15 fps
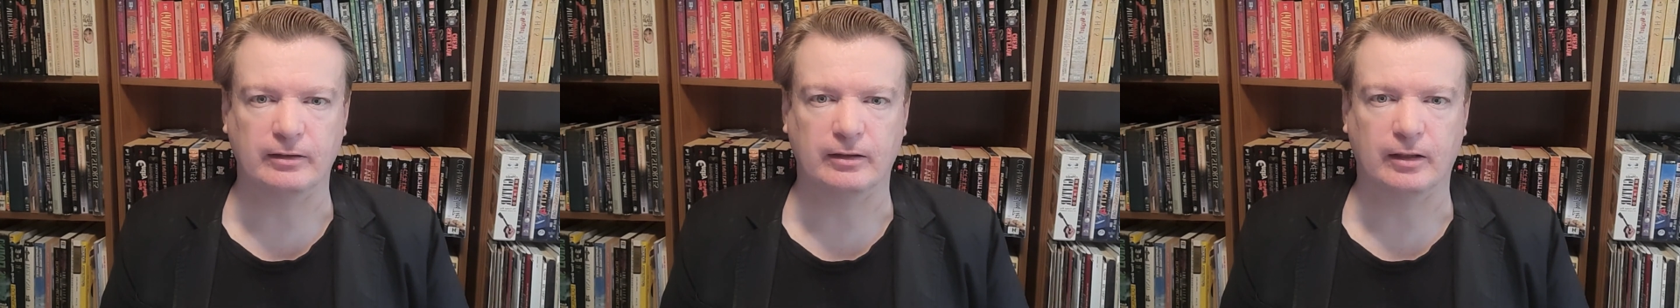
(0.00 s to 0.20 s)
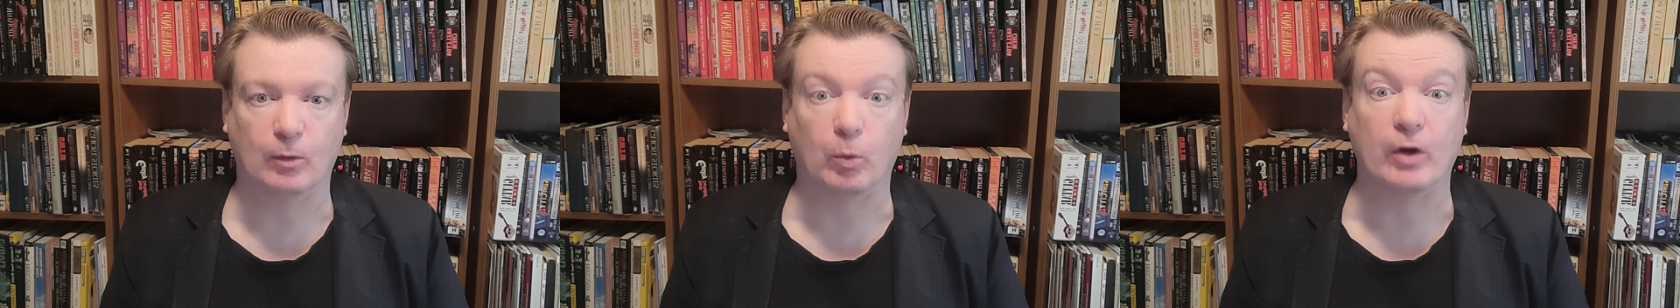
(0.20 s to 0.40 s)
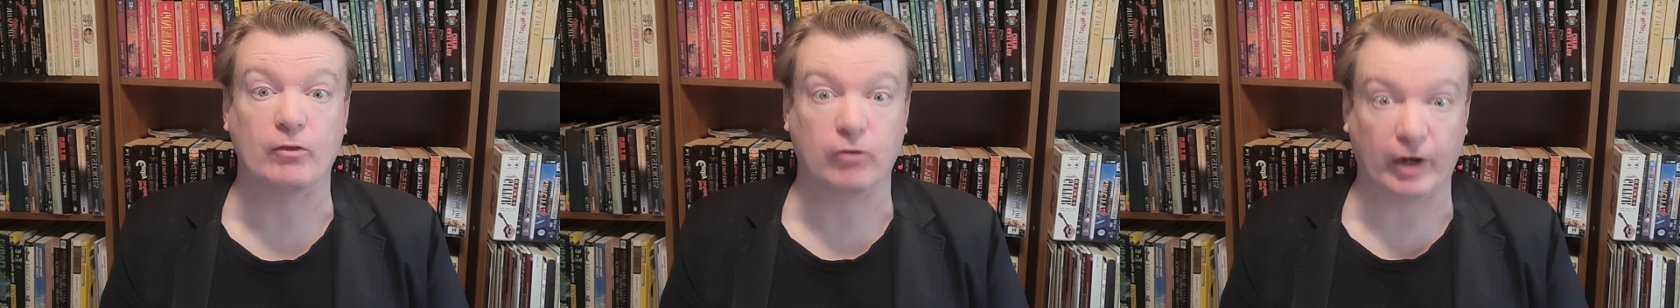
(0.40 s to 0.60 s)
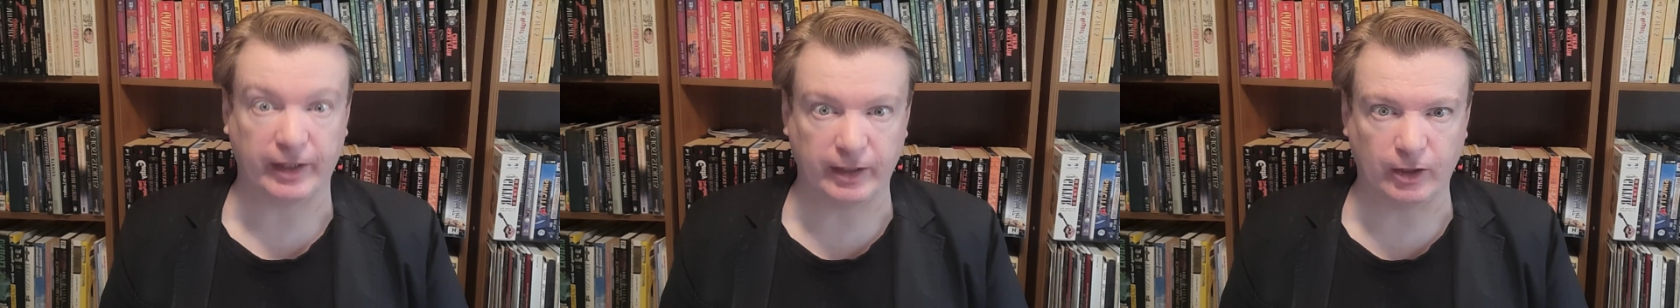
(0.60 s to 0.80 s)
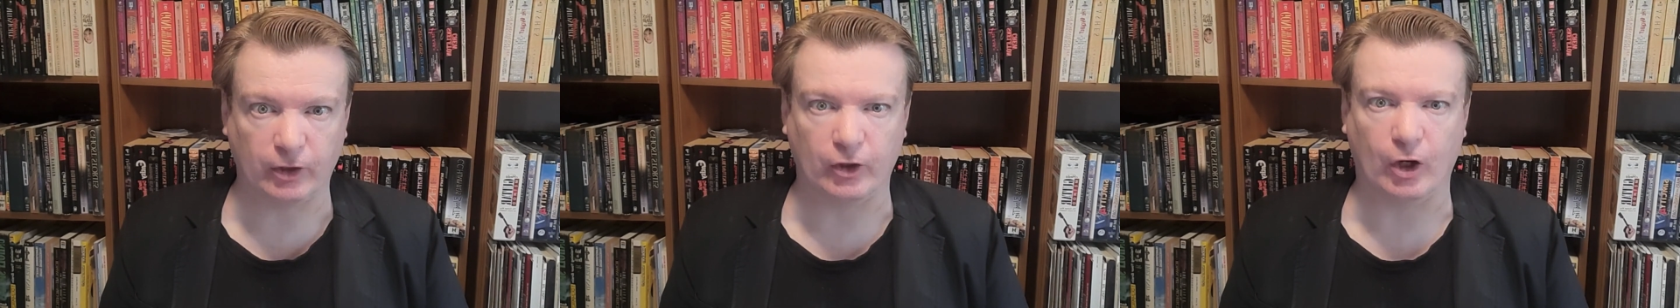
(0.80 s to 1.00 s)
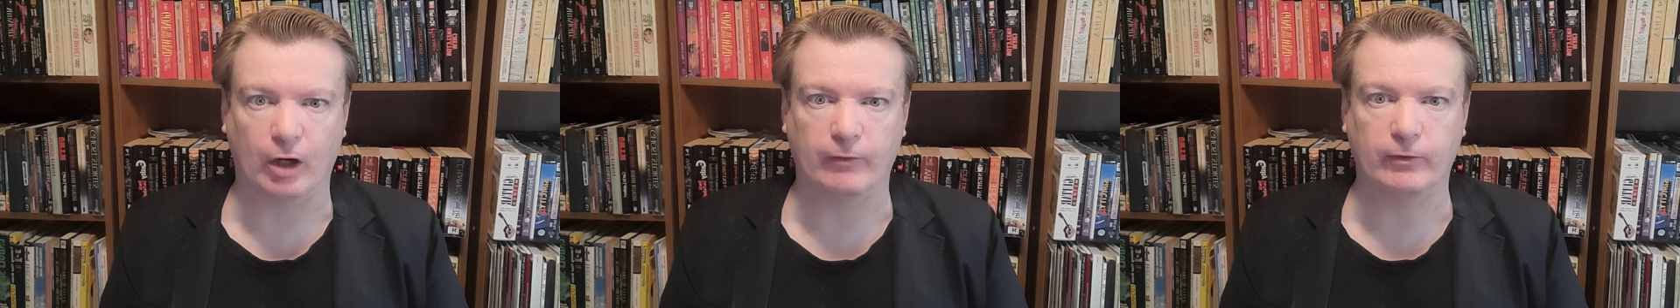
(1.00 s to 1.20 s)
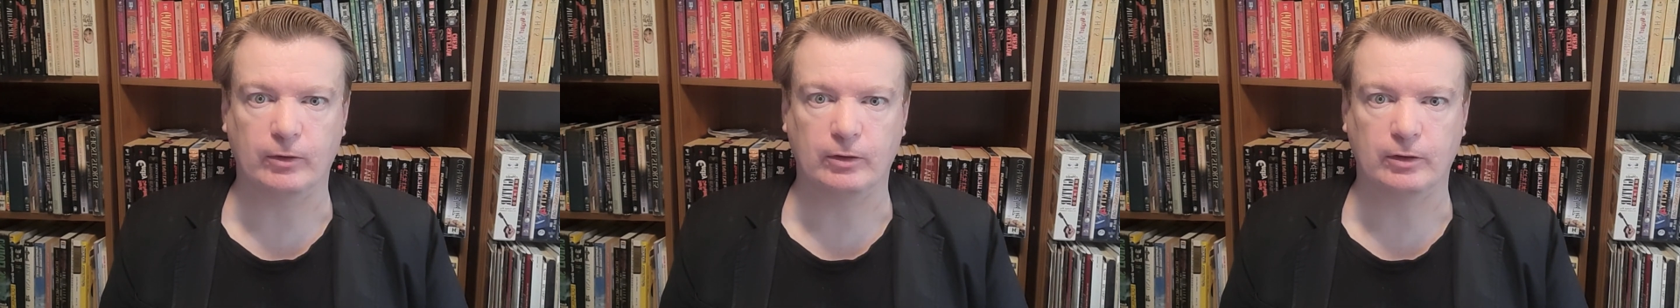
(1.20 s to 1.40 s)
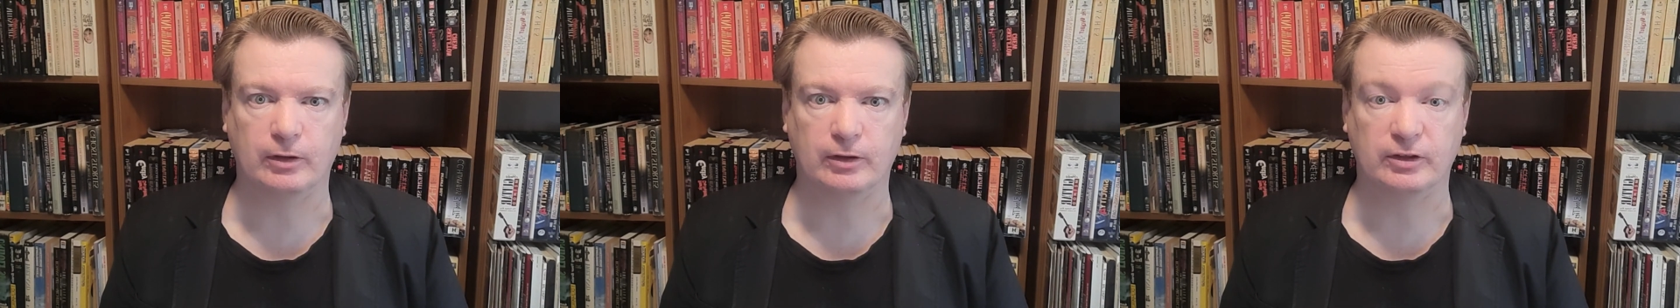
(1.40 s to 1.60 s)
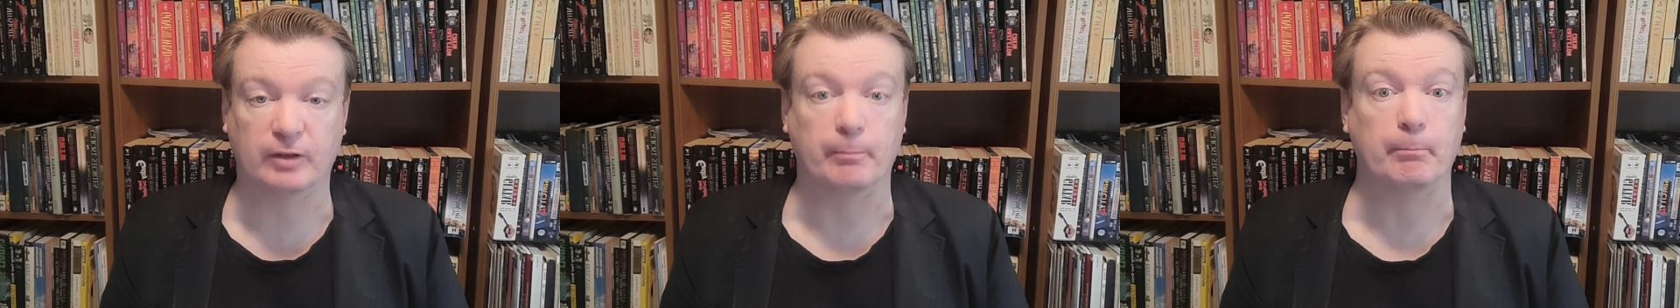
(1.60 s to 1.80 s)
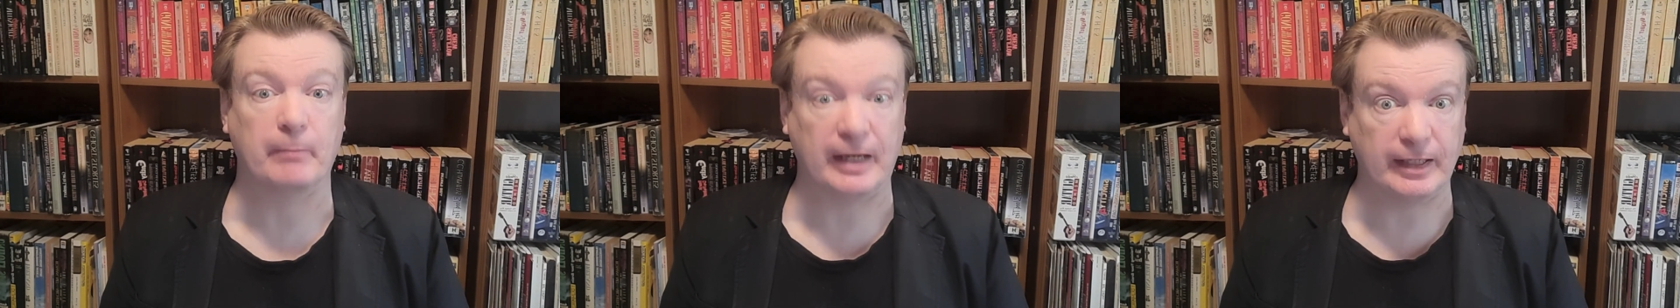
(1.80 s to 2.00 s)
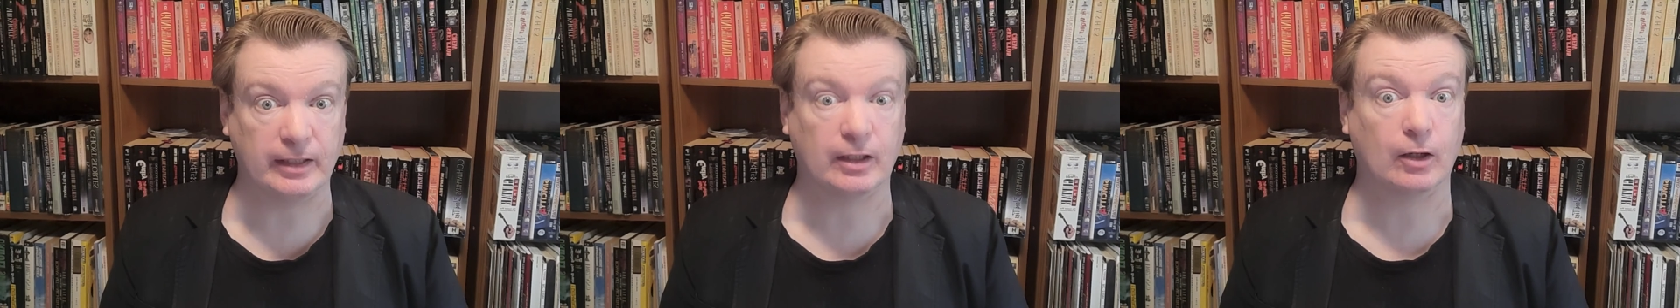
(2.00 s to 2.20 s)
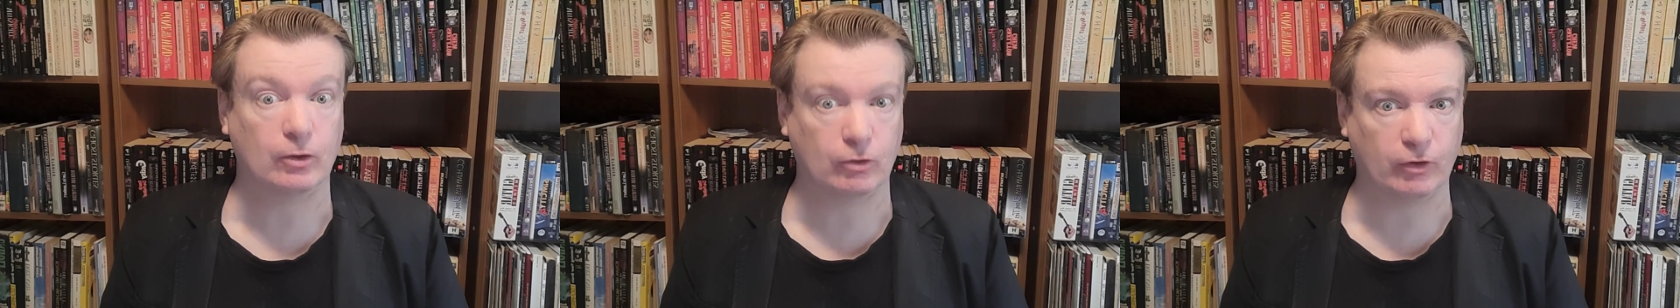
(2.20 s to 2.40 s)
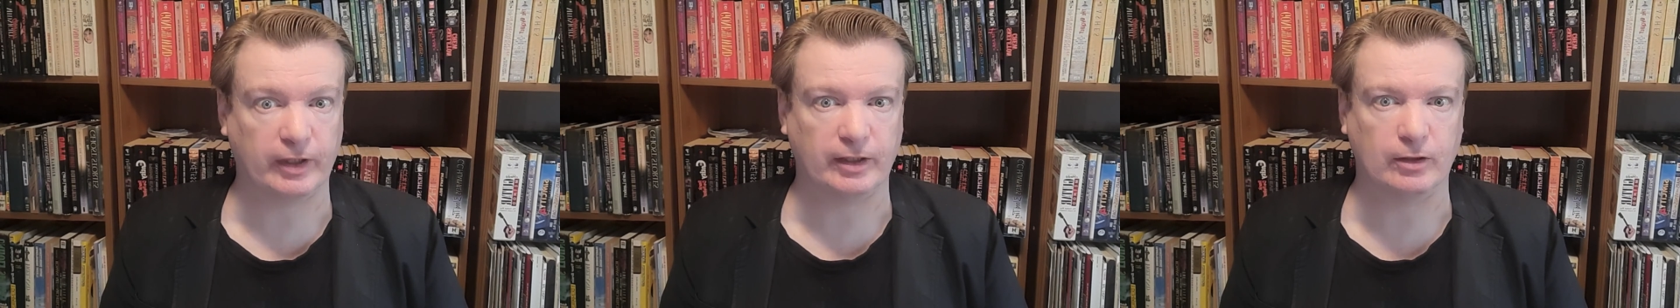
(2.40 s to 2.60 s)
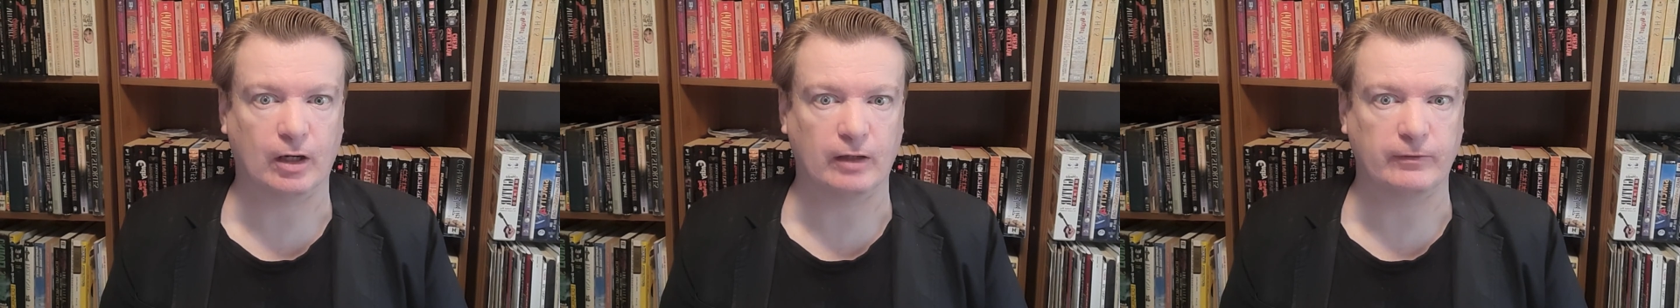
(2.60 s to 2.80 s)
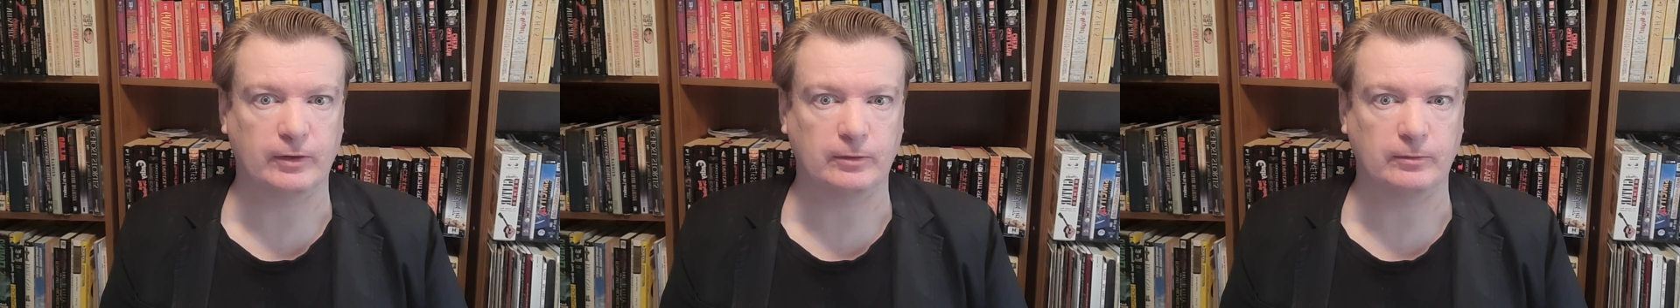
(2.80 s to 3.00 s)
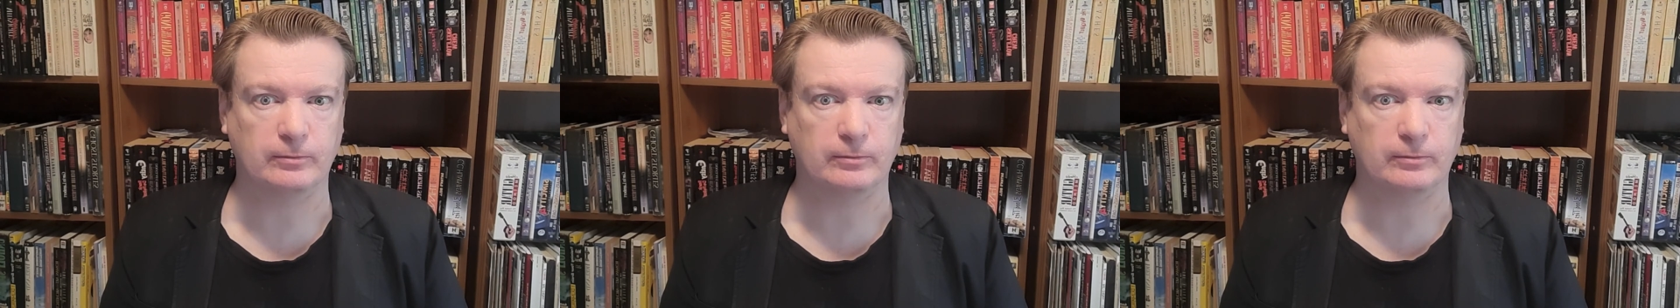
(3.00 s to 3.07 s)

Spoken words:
when writing a novel to make a great novel?